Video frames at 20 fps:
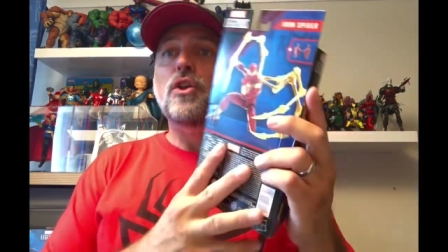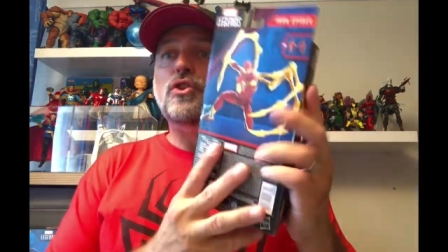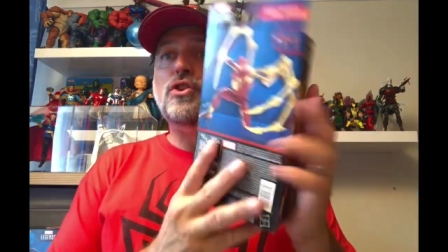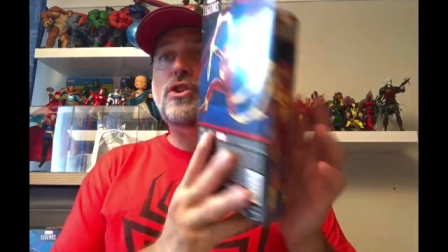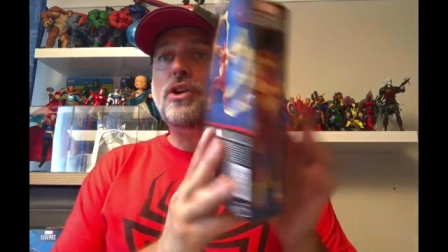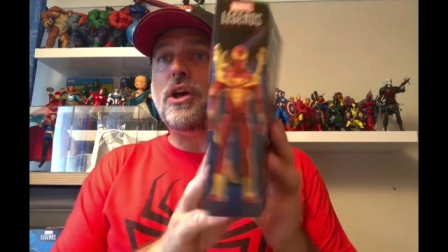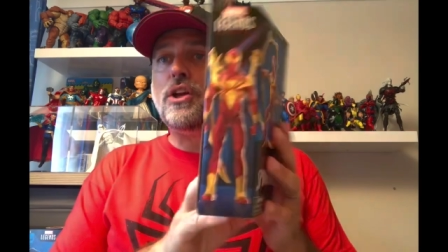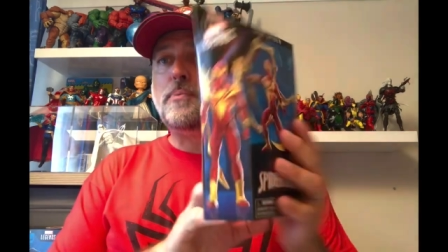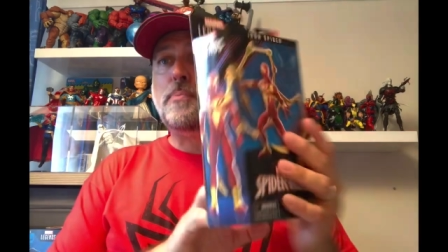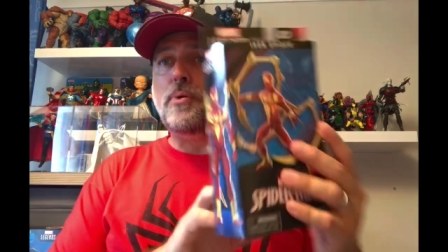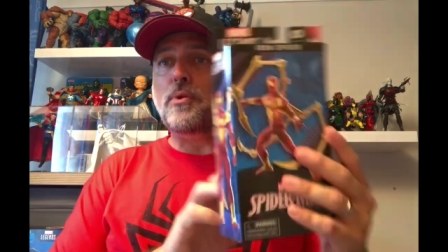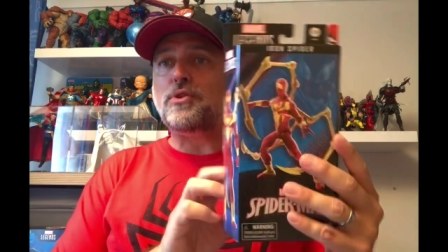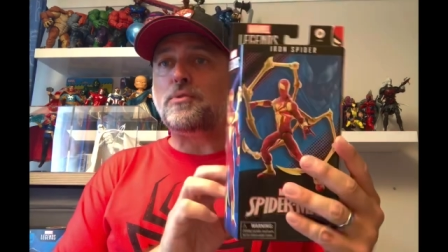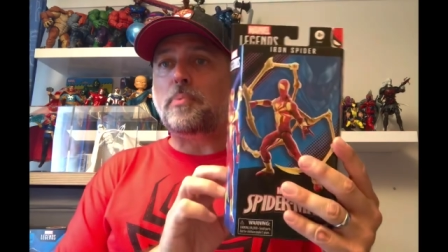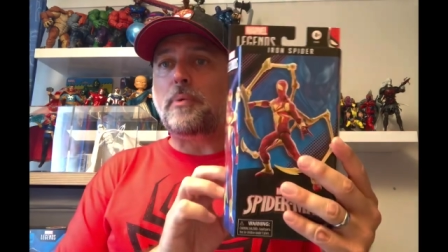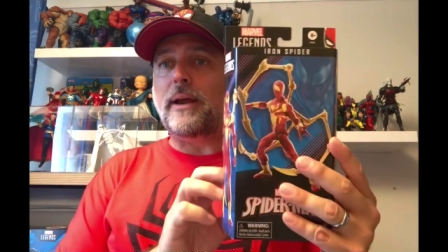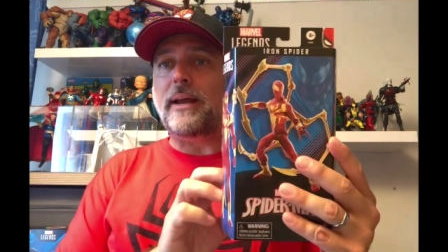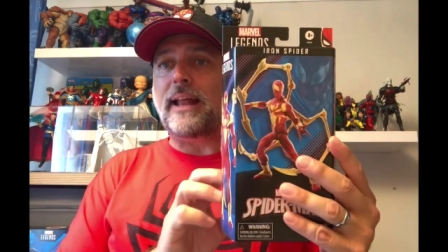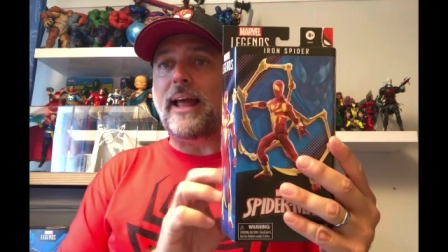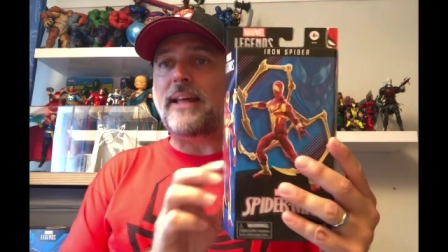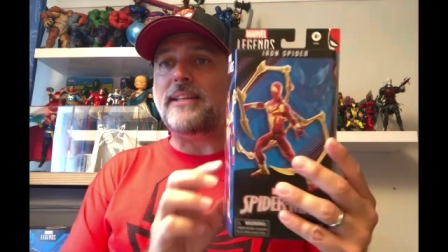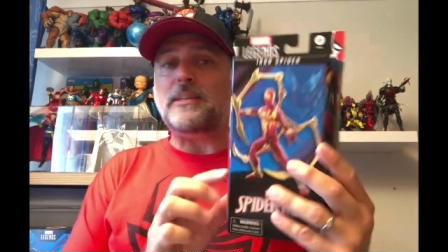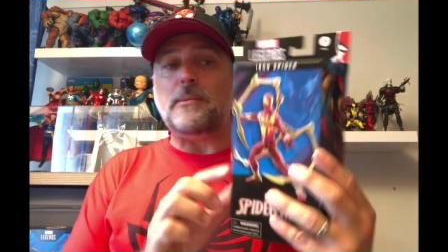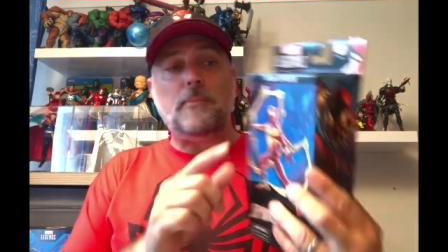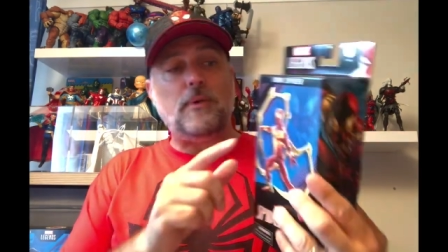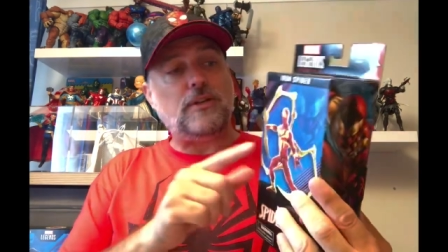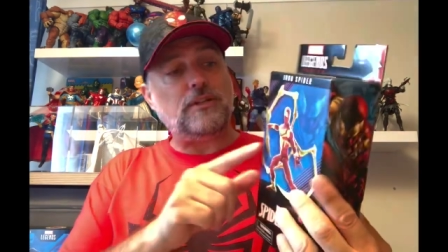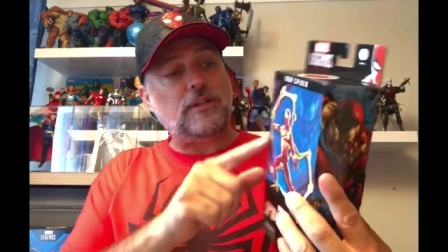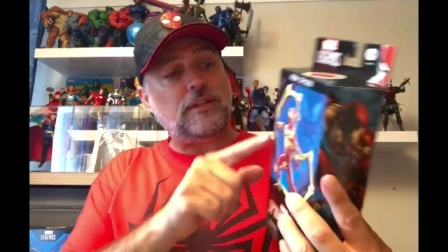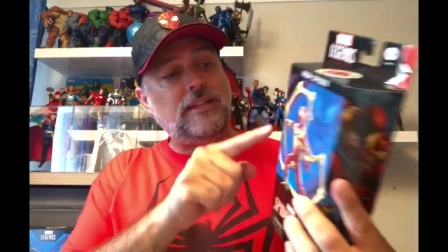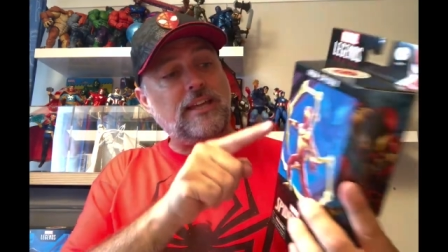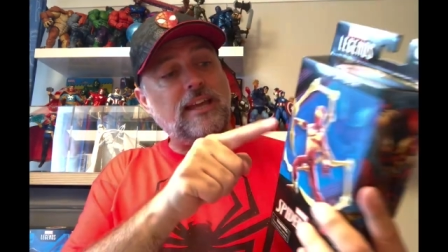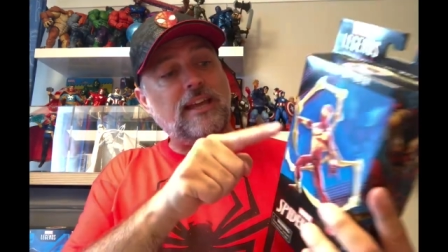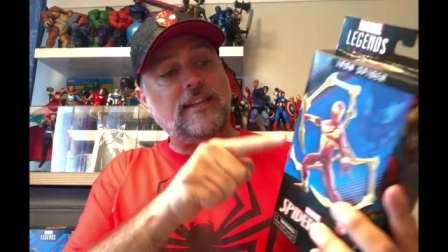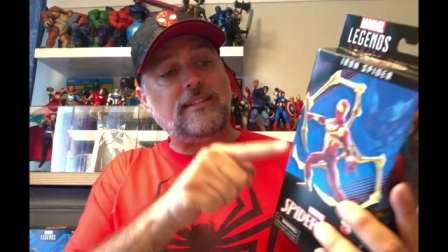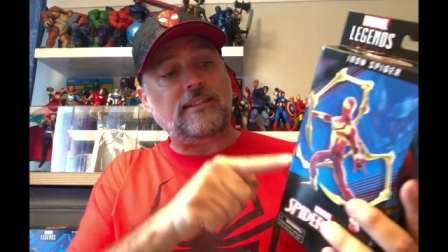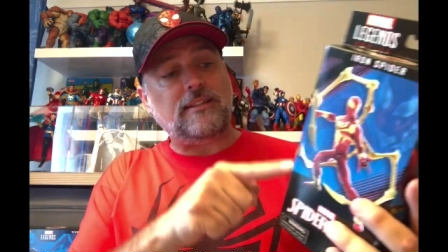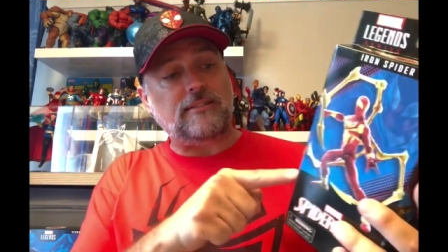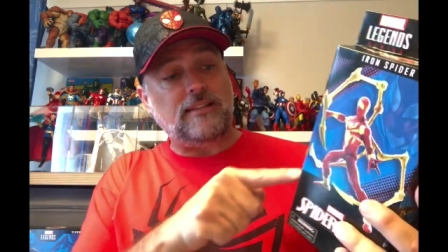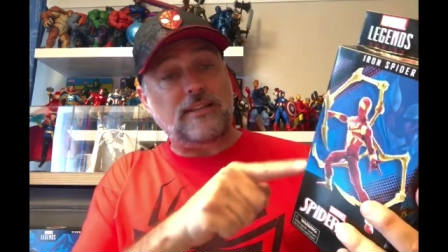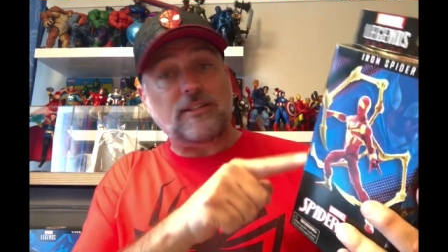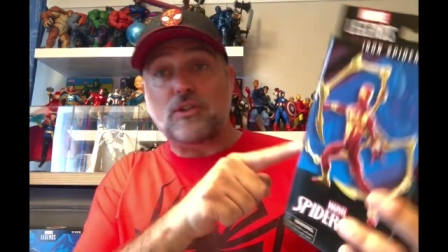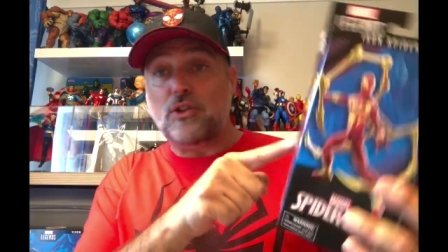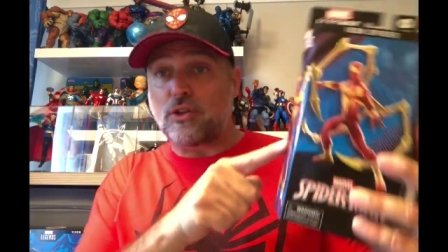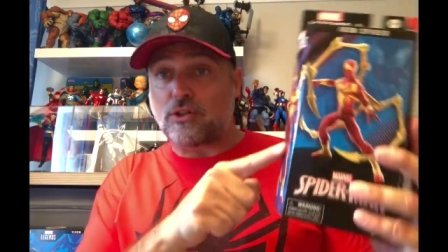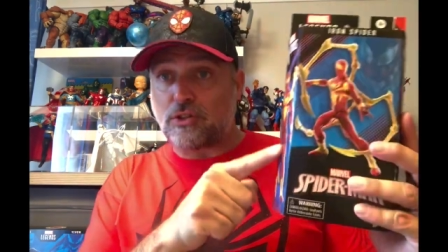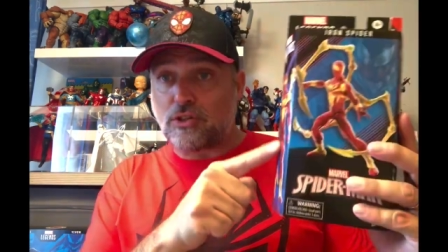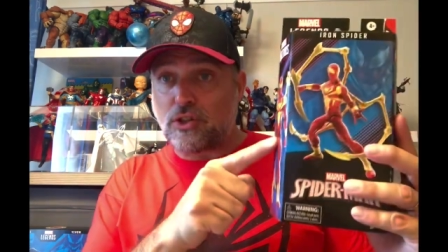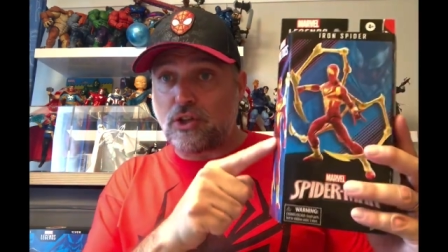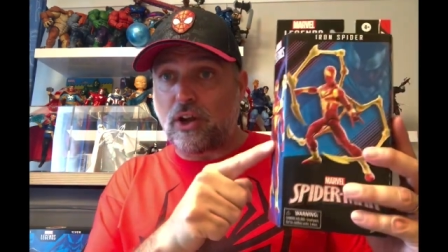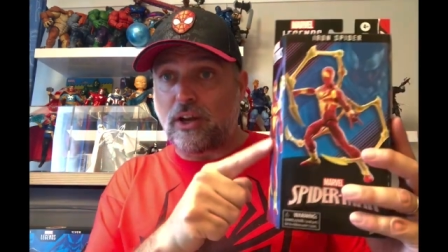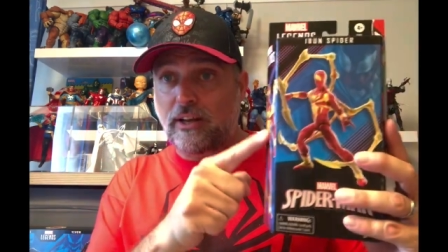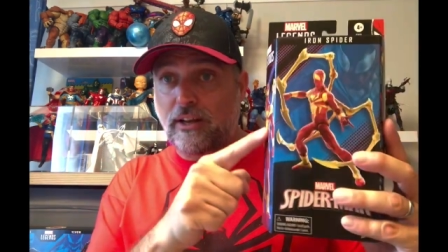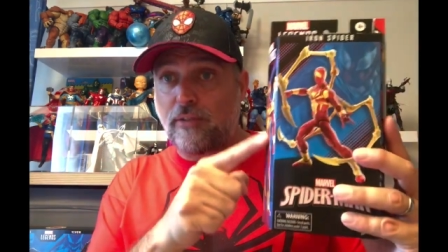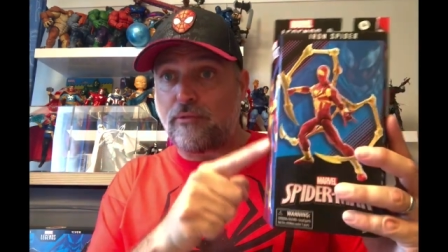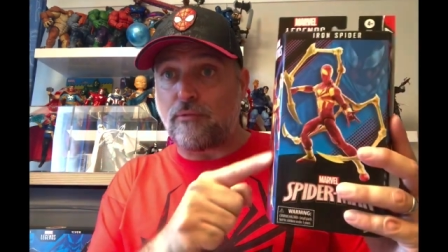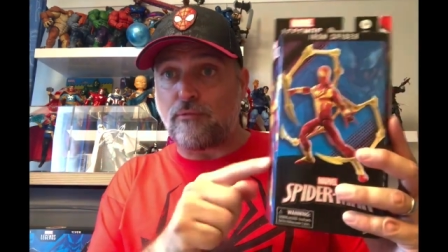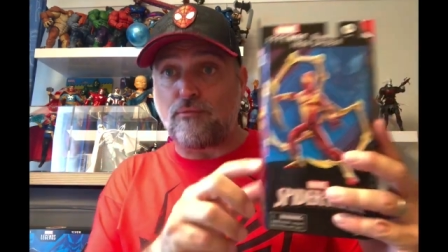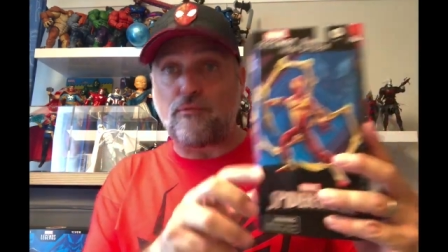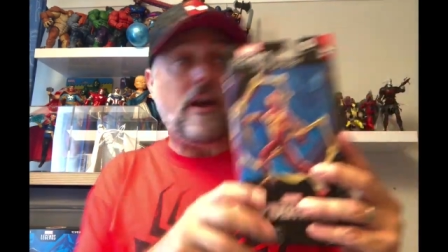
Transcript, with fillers: Just put splayed hands in because the thing is, this looks a slightly different